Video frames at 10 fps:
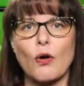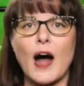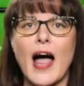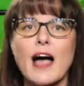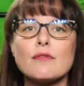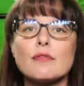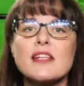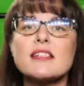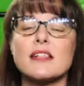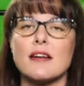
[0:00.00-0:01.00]
or at
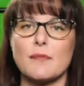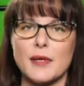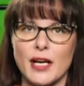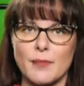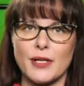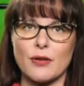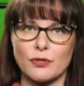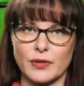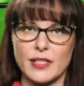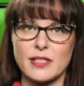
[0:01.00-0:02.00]
risk of becoming
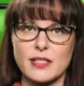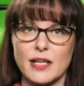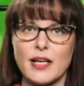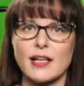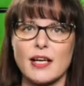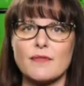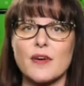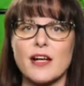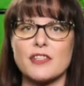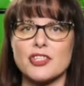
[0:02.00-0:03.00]
homeless can
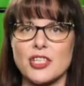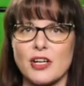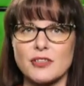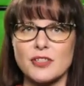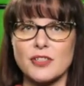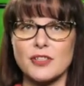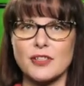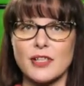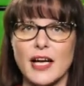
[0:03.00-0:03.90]
find shelter